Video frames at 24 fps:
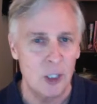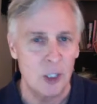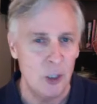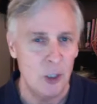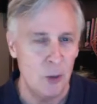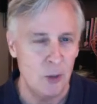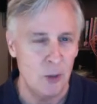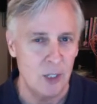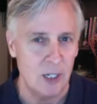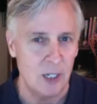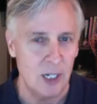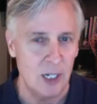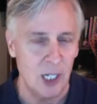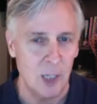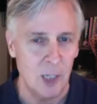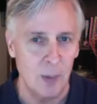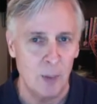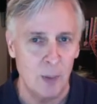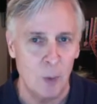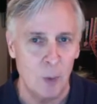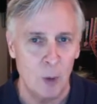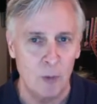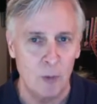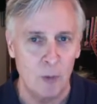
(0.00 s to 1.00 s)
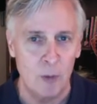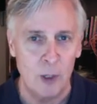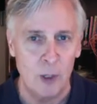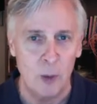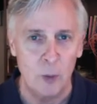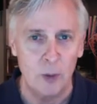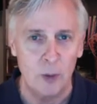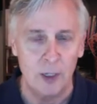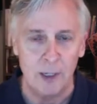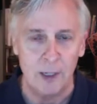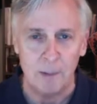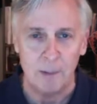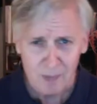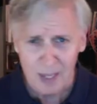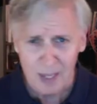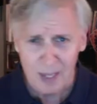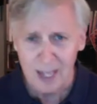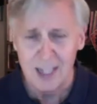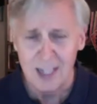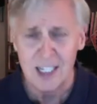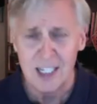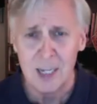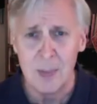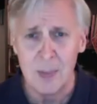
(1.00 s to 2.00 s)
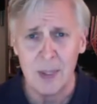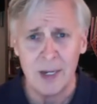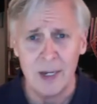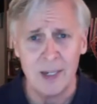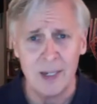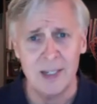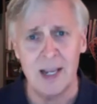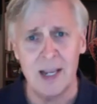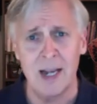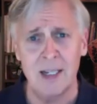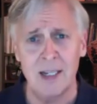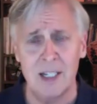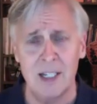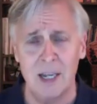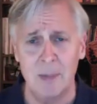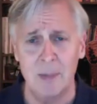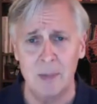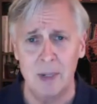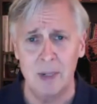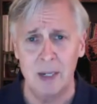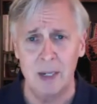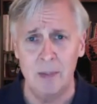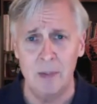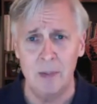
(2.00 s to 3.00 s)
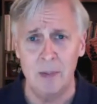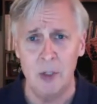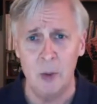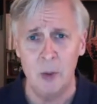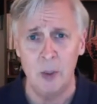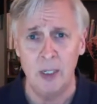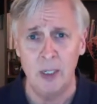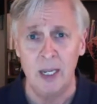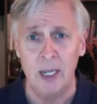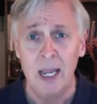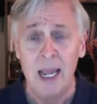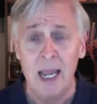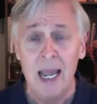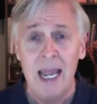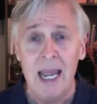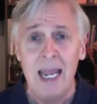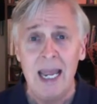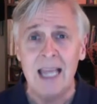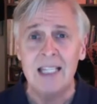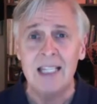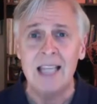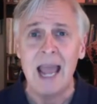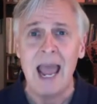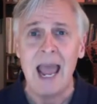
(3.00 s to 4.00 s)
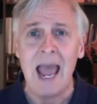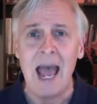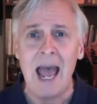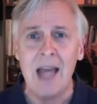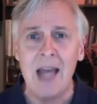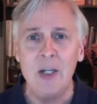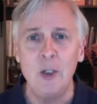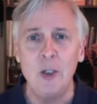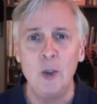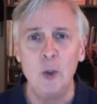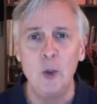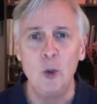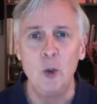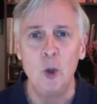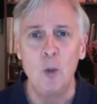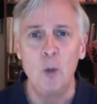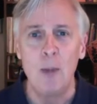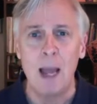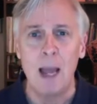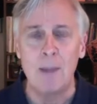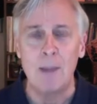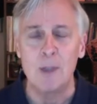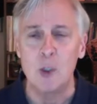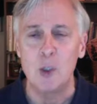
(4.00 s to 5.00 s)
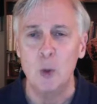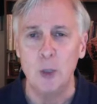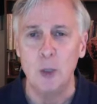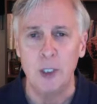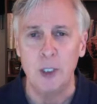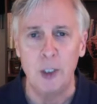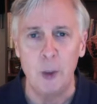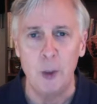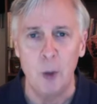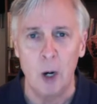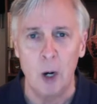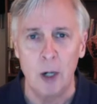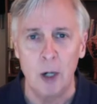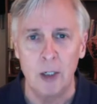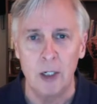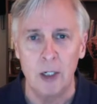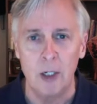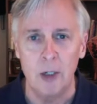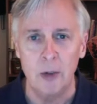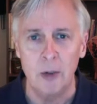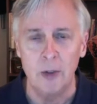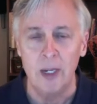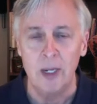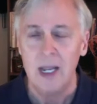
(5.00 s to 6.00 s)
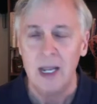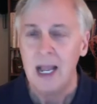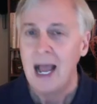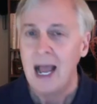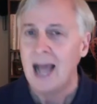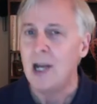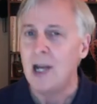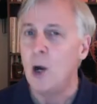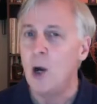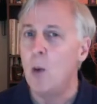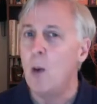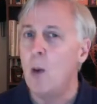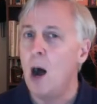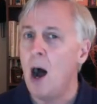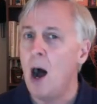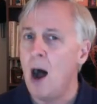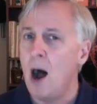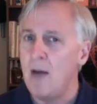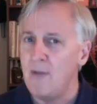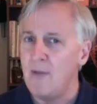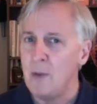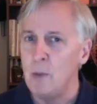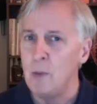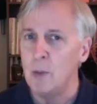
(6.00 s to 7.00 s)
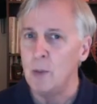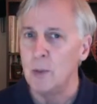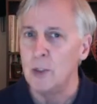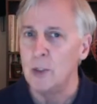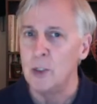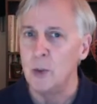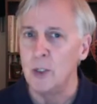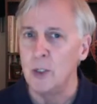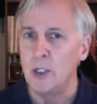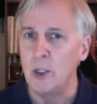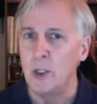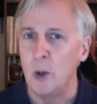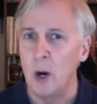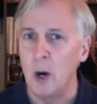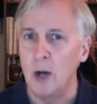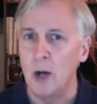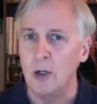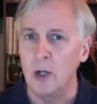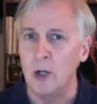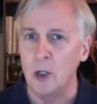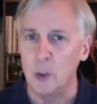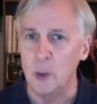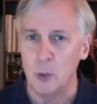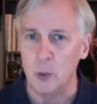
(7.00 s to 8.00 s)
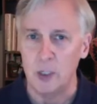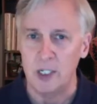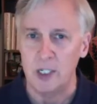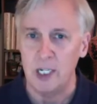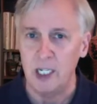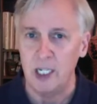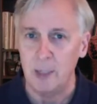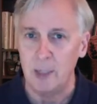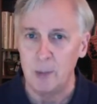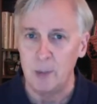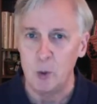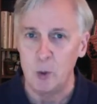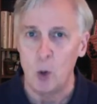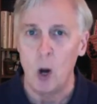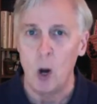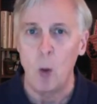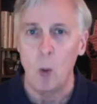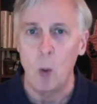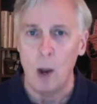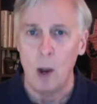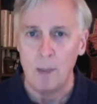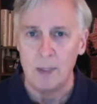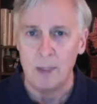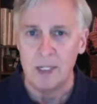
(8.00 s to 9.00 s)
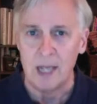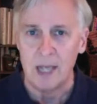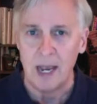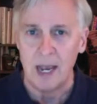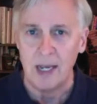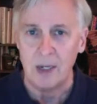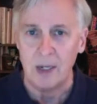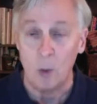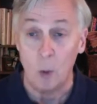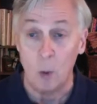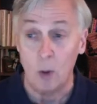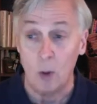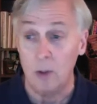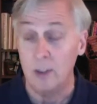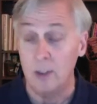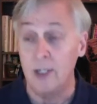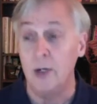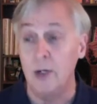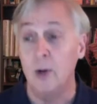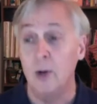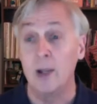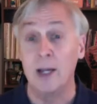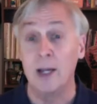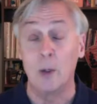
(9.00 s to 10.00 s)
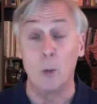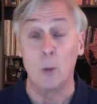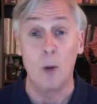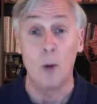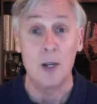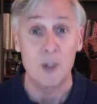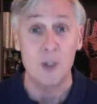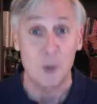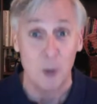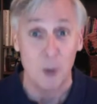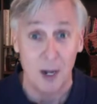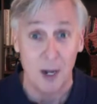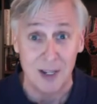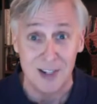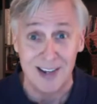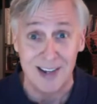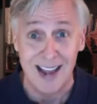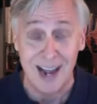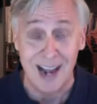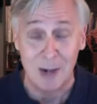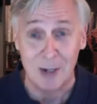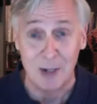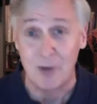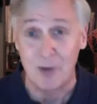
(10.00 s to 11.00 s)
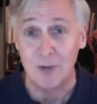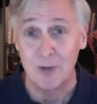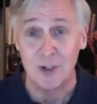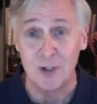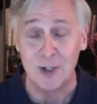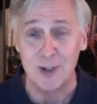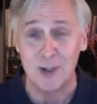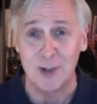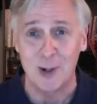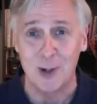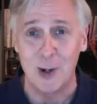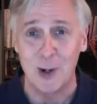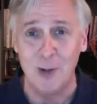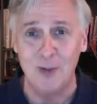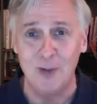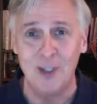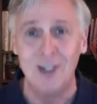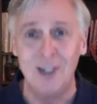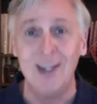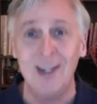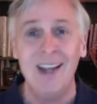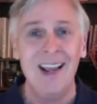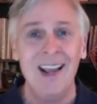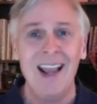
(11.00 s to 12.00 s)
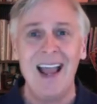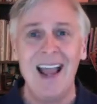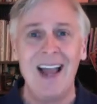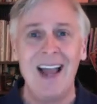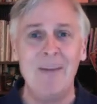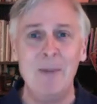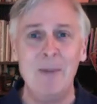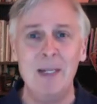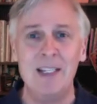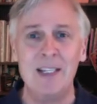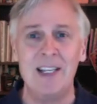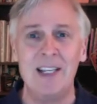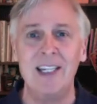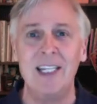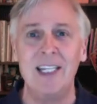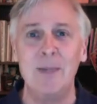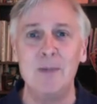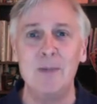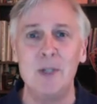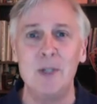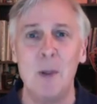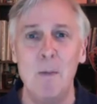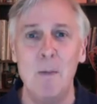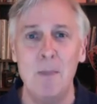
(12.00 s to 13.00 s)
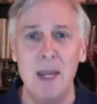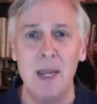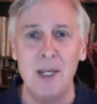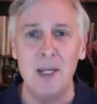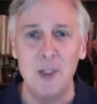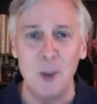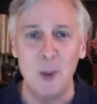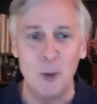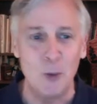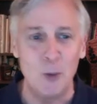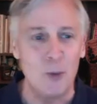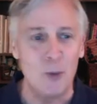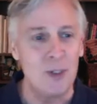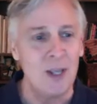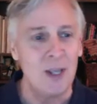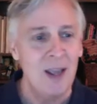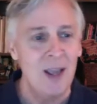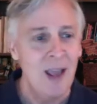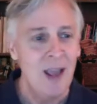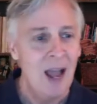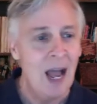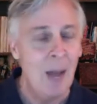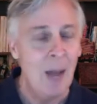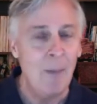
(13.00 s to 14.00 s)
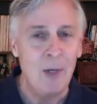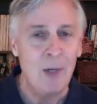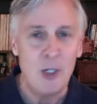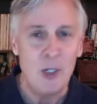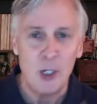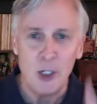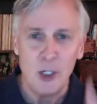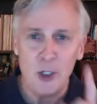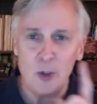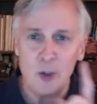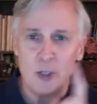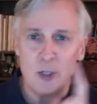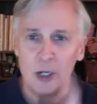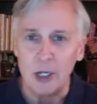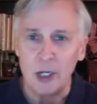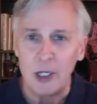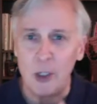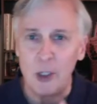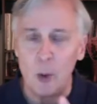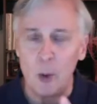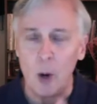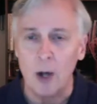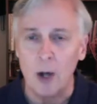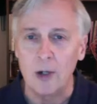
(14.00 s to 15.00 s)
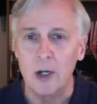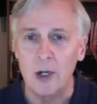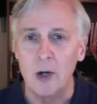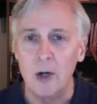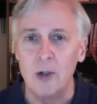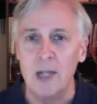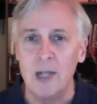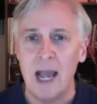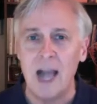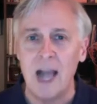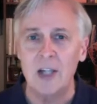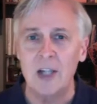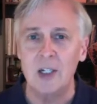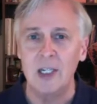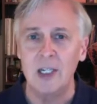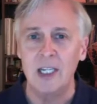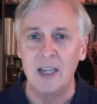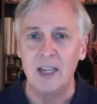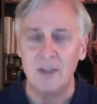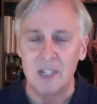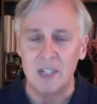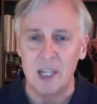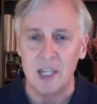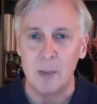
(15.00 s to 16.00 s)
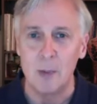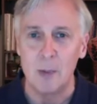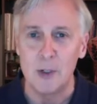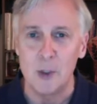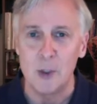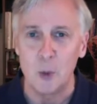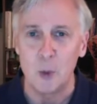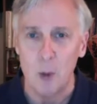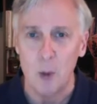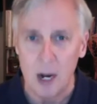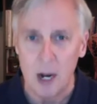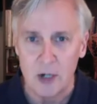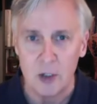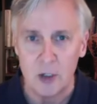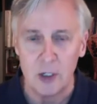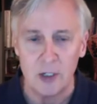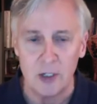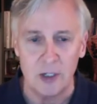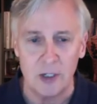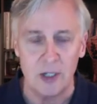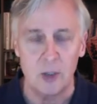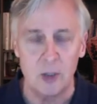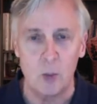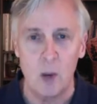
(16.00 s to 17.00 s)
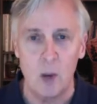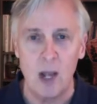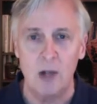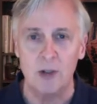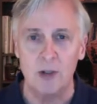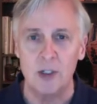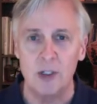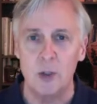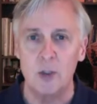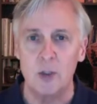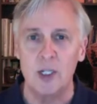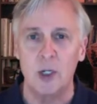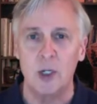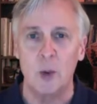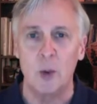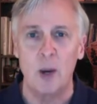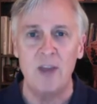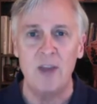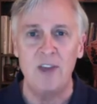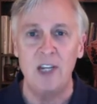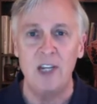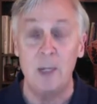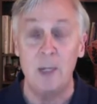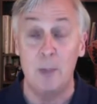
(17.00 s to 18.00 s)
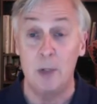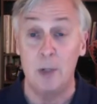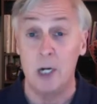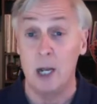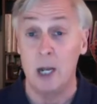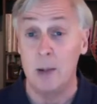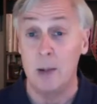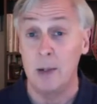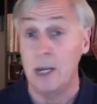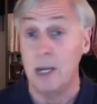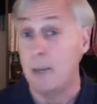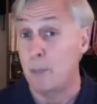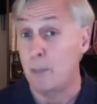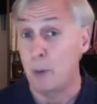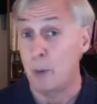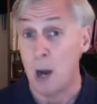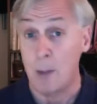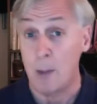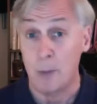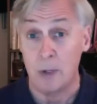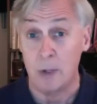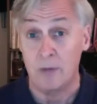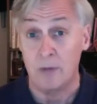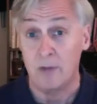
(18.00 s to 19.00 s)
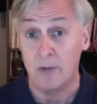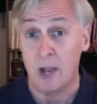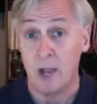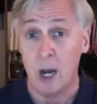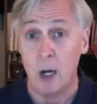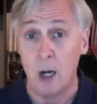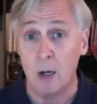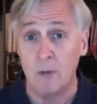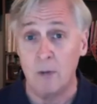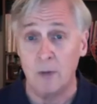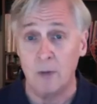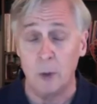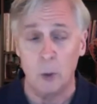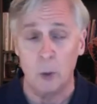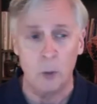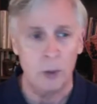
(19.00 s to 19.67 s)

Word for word: to use this a little bit more frequently in some of the designs I'm, I'm doing, is add Google Maps to a QR code. I know often when we're doing QR codes, we're sending them to our website or, you know, like restaurants now, ever since COVID, have been sending them to menus. Uh, but you can use a QR code to actually give someone directions as well. So it's a great thing to put on a property flyer if you're a